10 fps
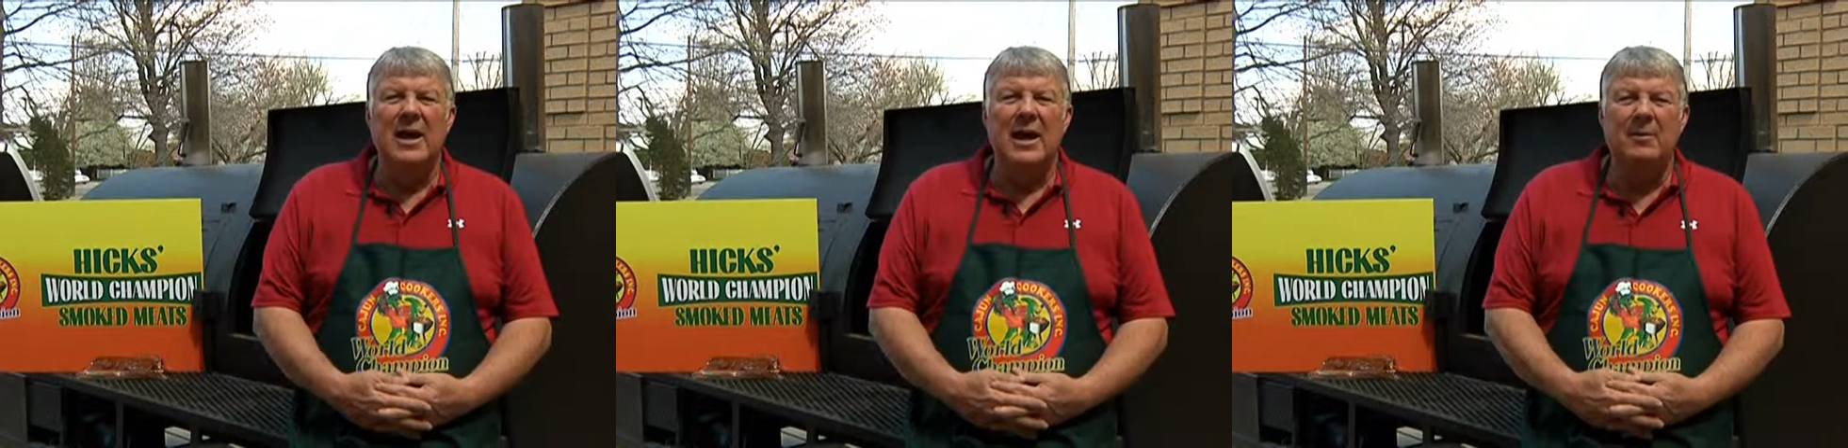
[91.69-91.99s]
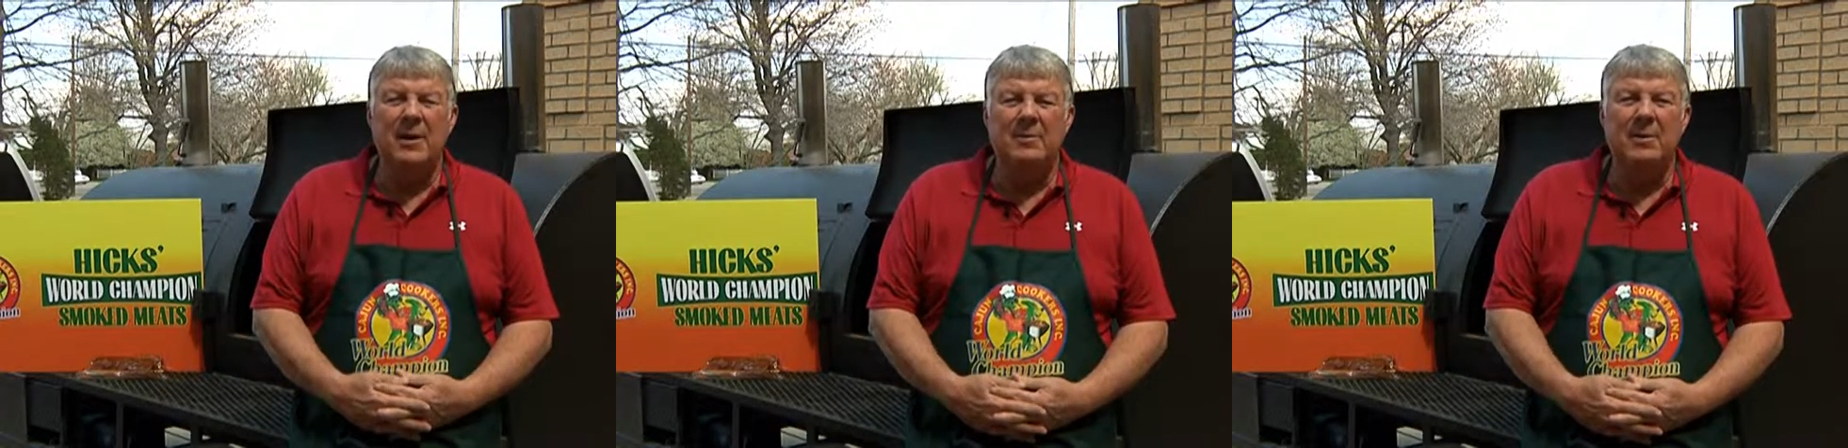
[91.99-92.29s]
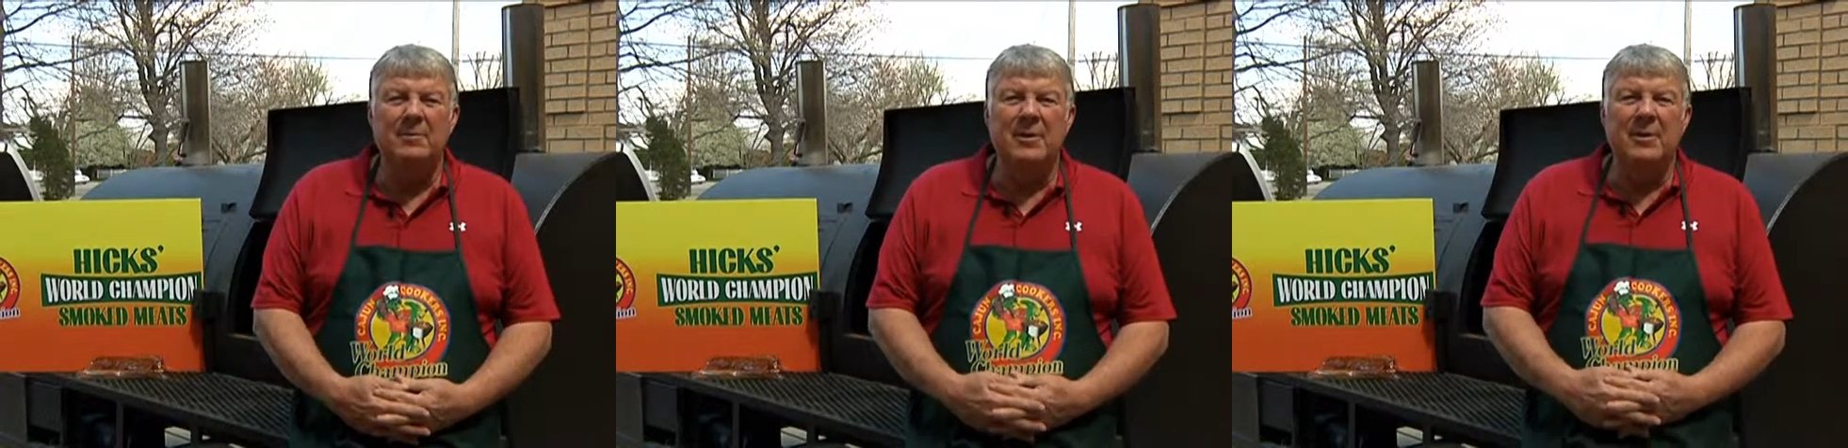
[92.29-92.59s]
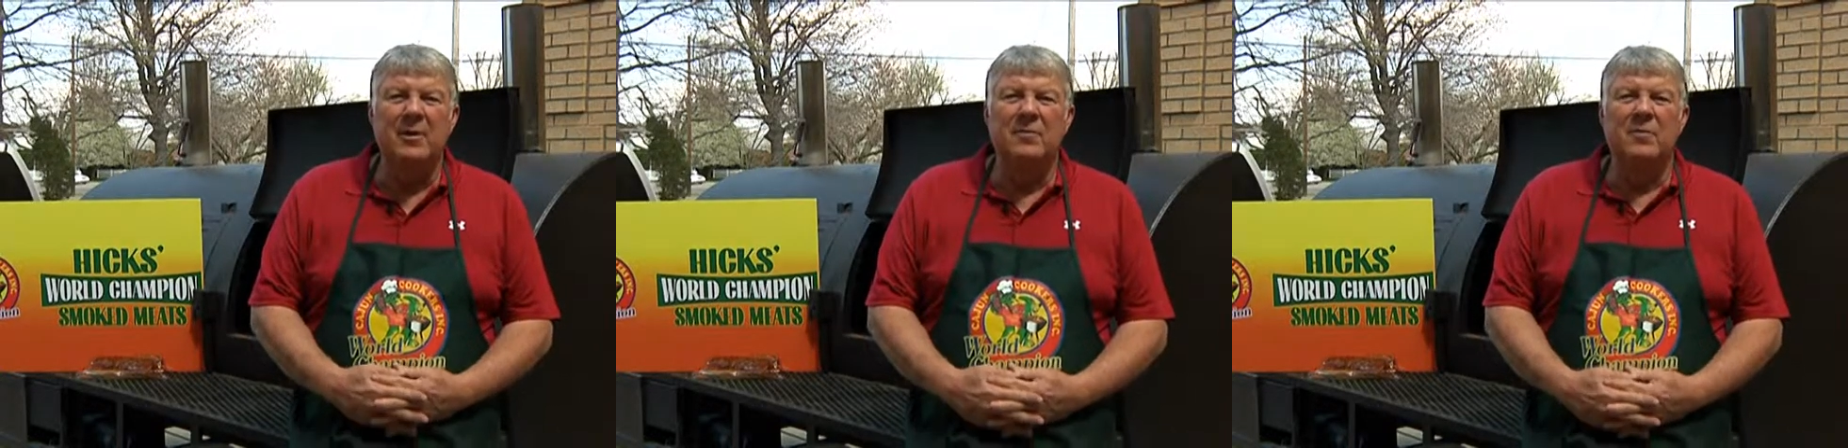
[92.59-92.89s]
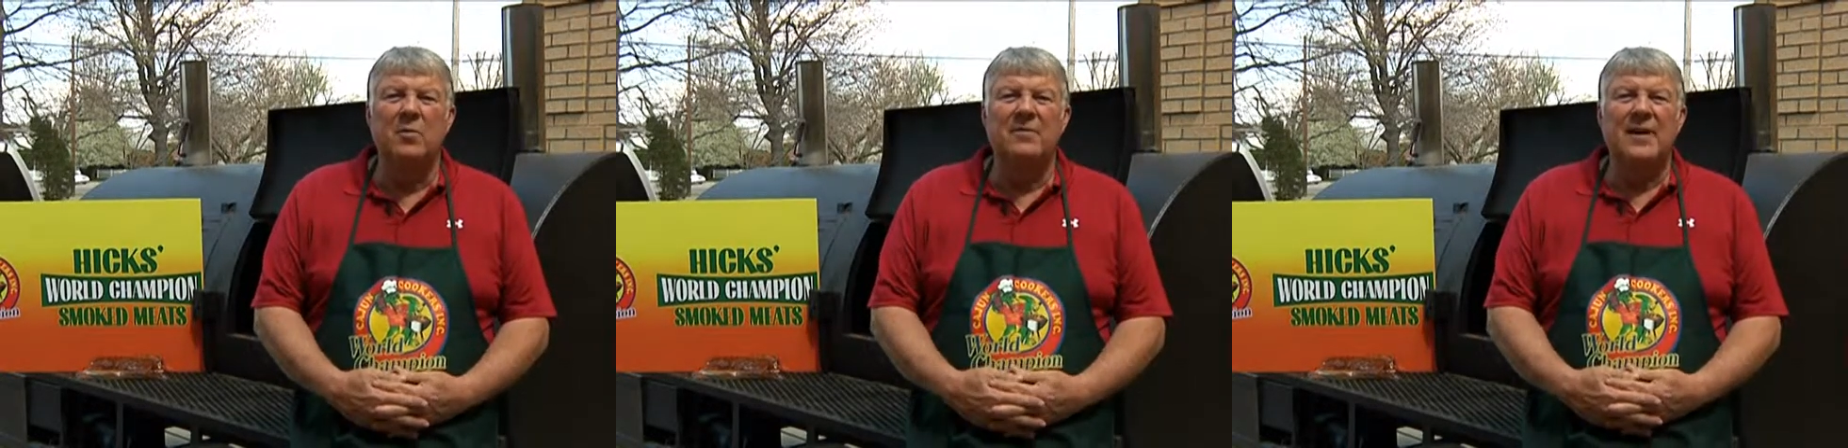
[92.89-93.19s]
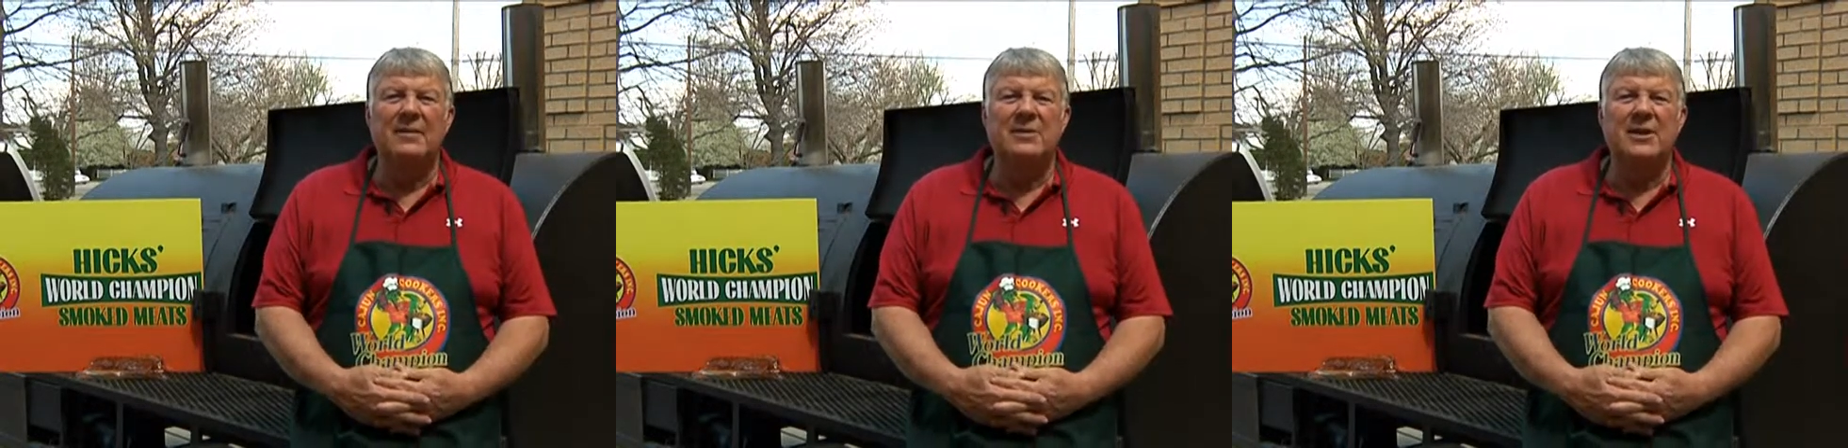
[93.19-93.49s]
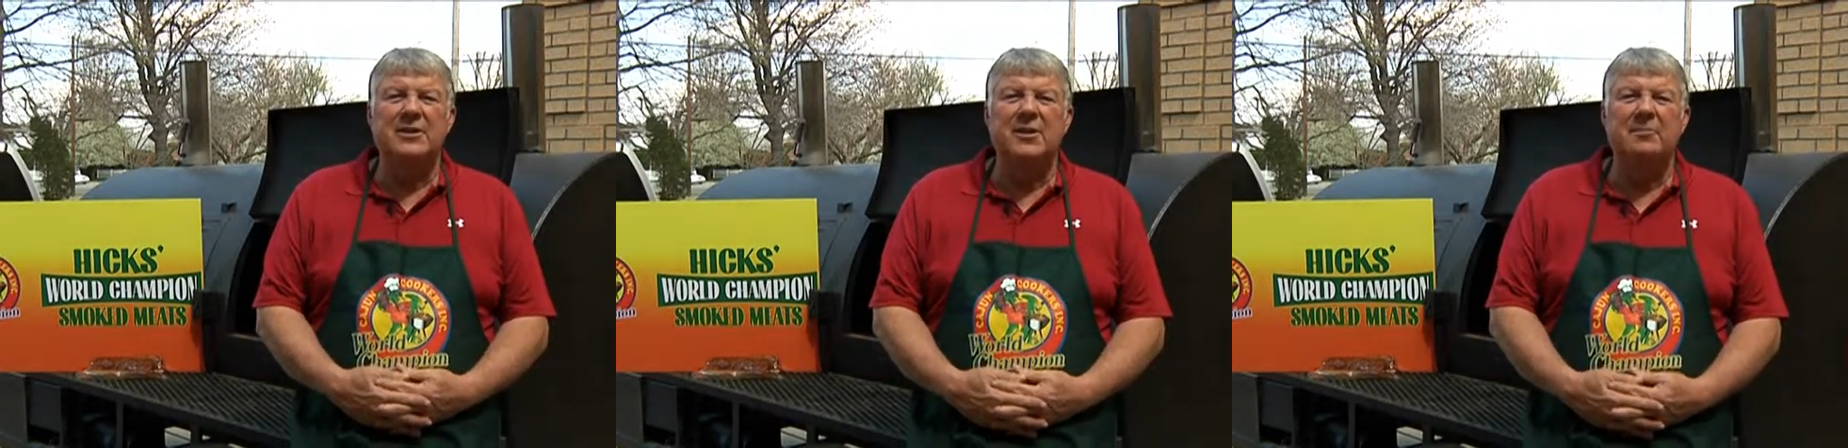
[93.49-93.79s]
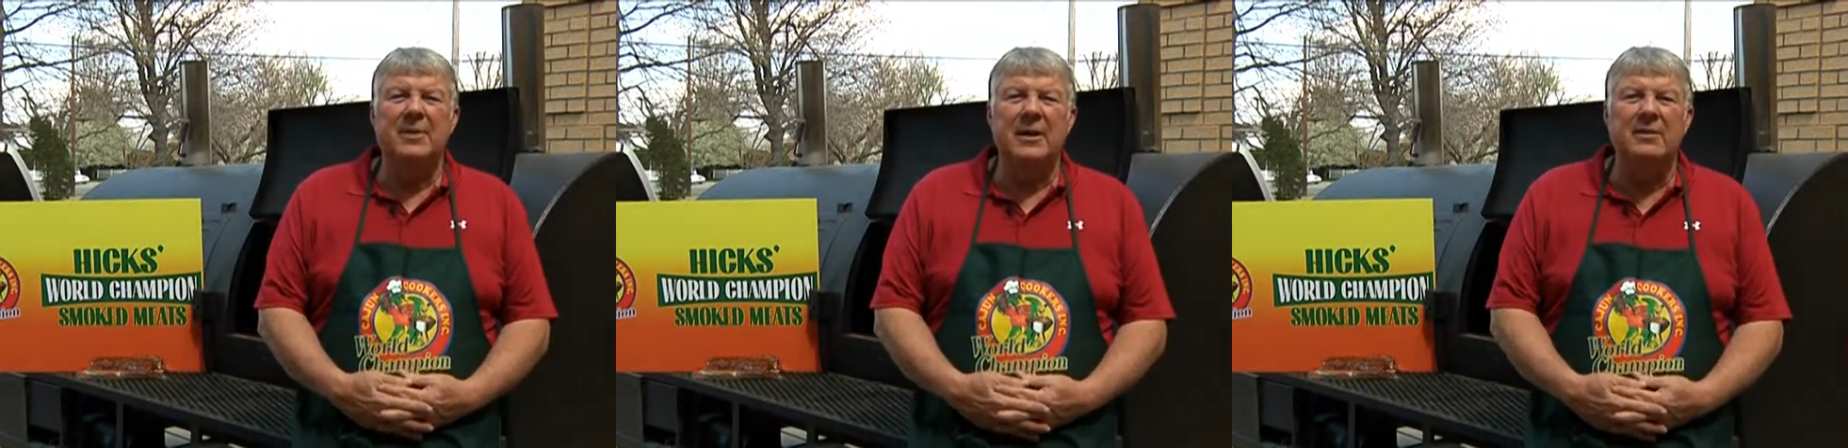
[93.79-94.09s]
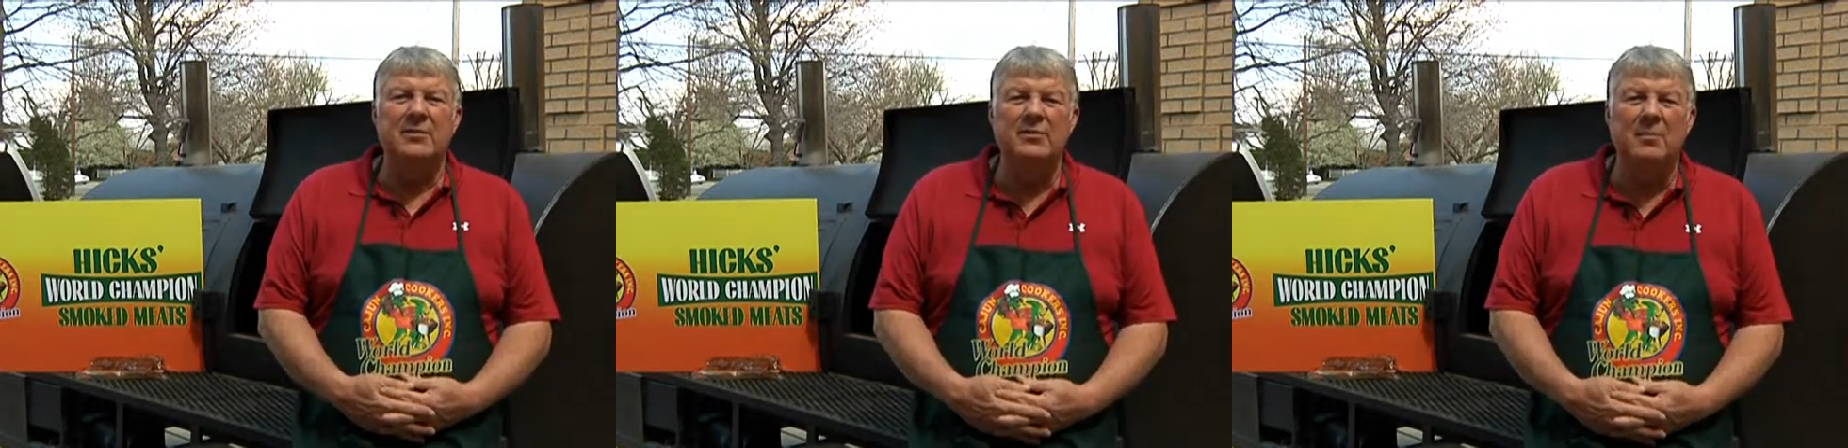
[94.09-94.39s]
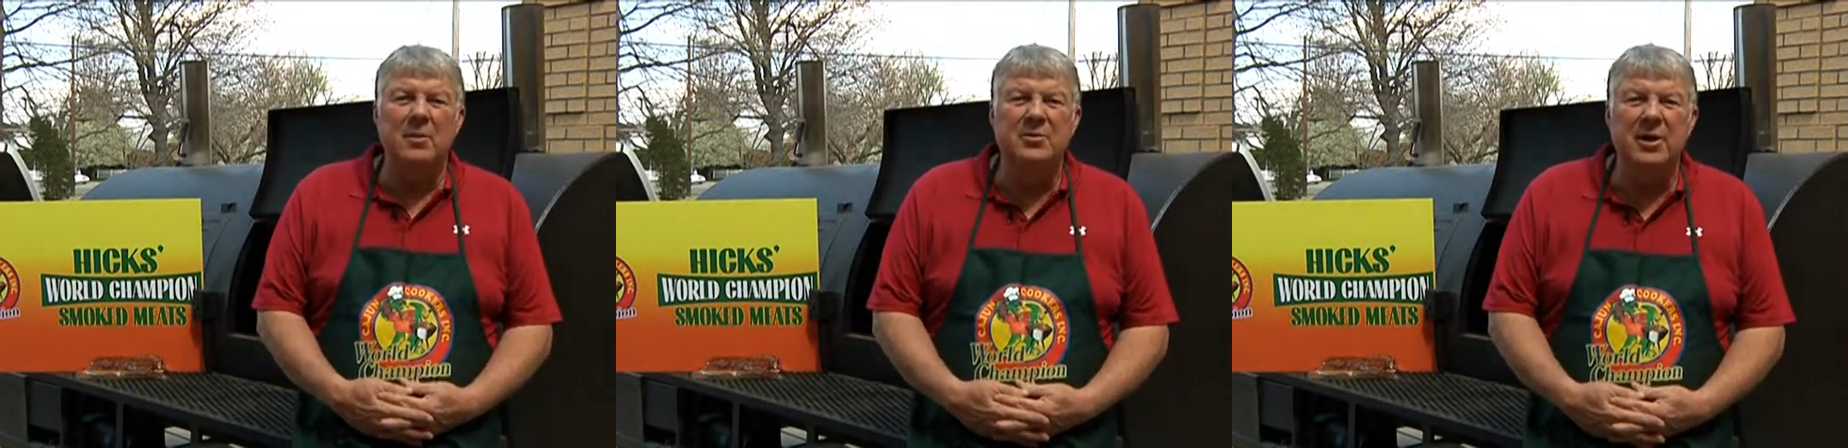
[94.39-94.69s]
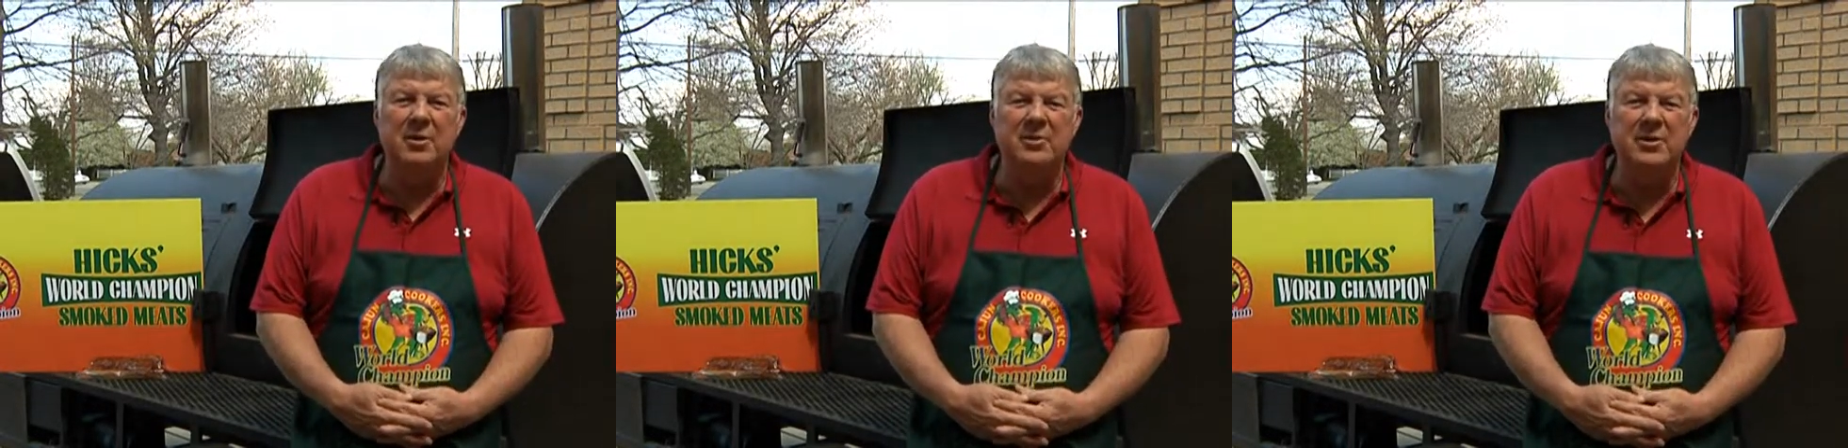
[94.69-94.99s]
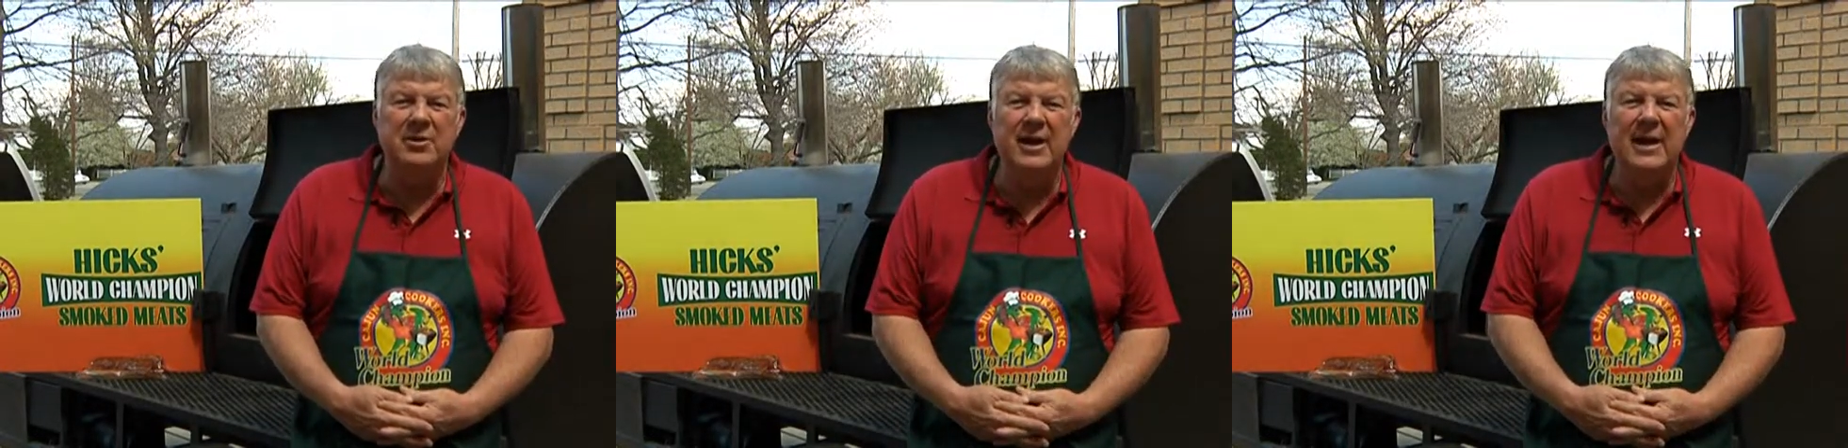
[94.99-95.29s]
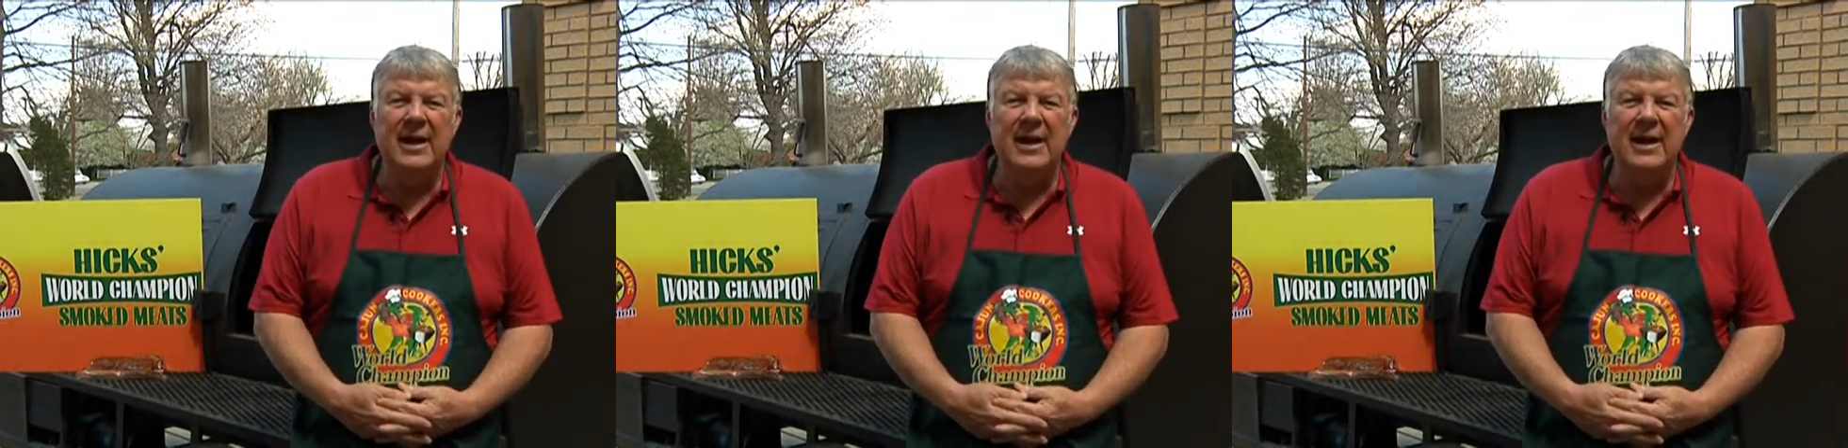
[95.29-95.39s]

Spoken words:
I would help him unload 400, 500, 600 pounds of smoked sausage